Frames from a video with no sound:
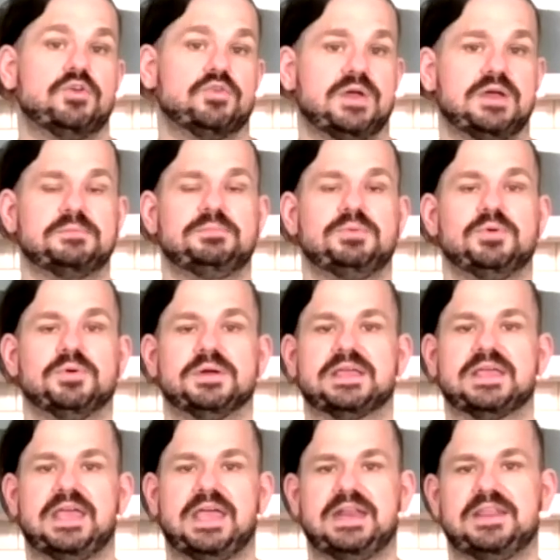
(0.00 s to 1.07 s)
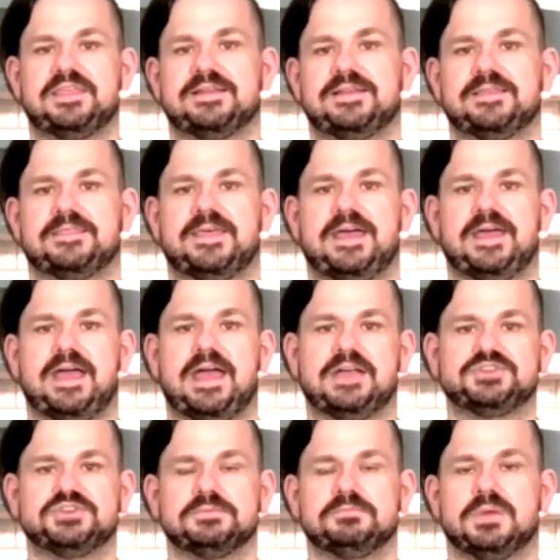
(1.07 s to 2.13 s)
ground pork, anything like that
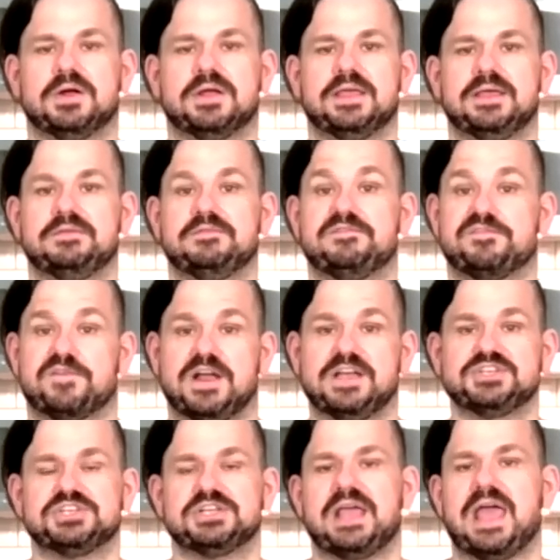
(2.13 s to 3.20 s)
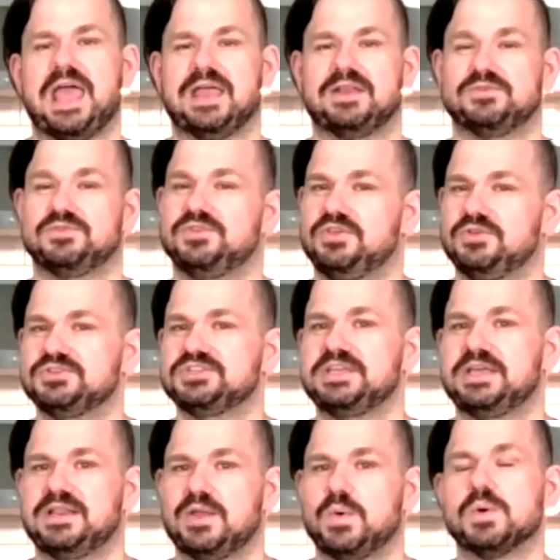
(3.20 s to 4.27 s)
at your market, fresh and usually a
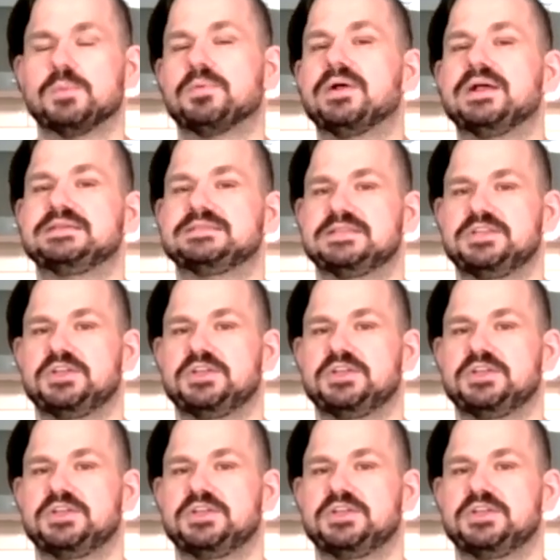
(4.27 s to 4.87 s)
lower price than you